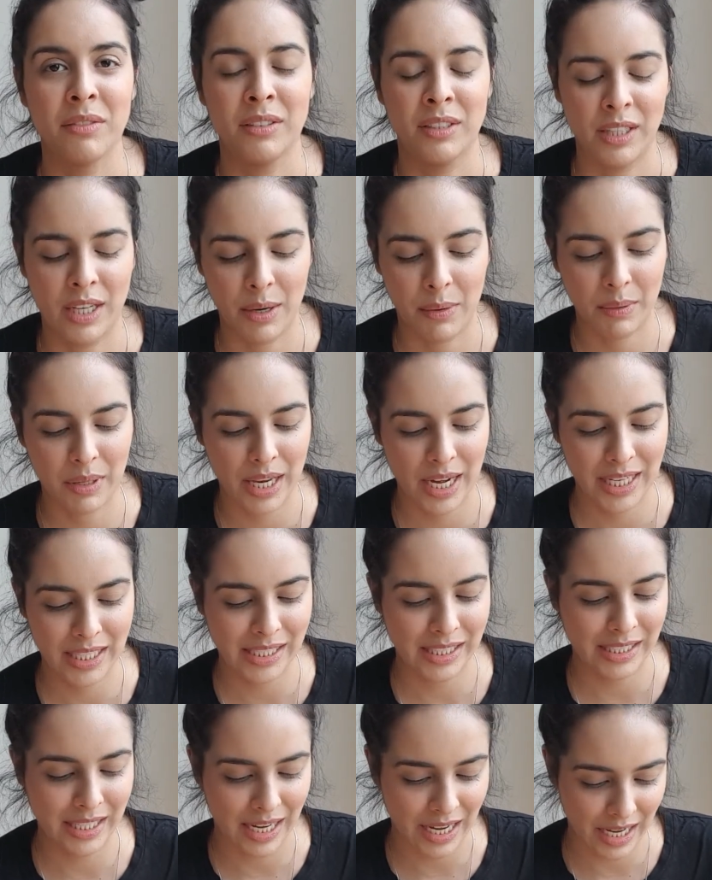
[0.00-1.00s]
And I was
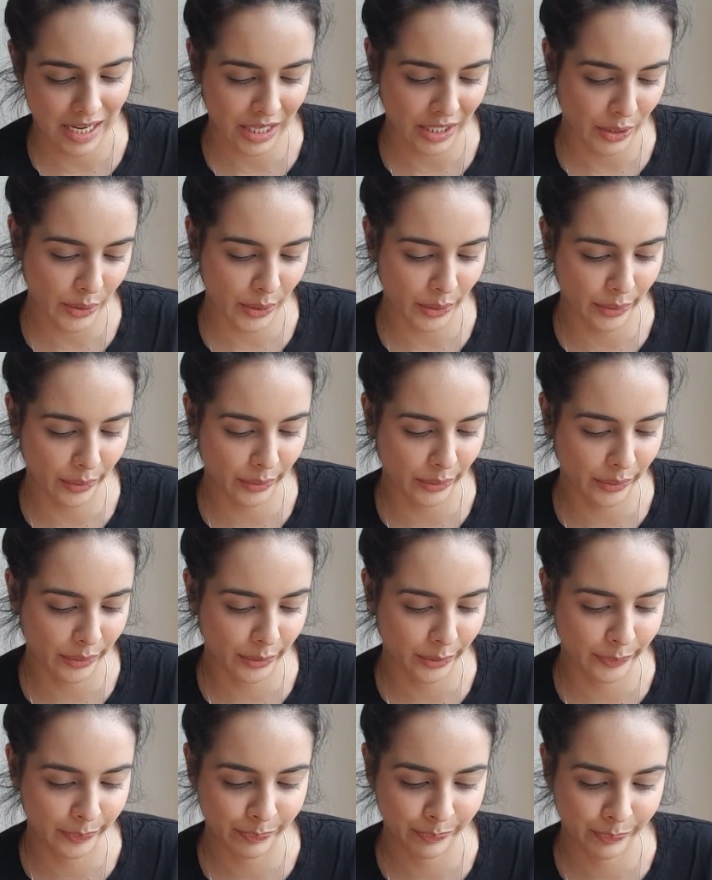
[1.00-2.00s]
like, dang
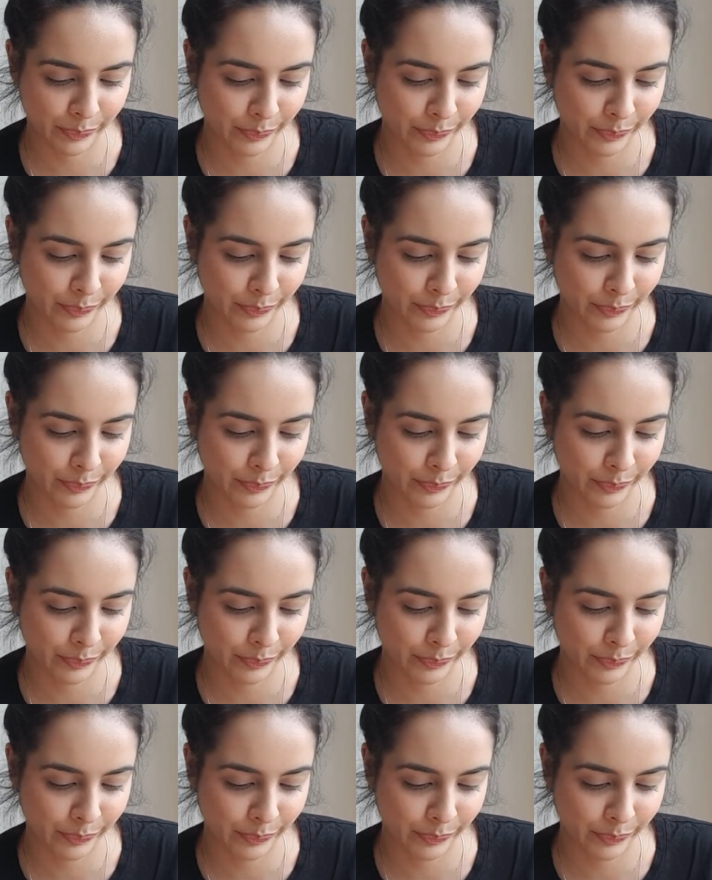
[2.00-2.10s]
girl,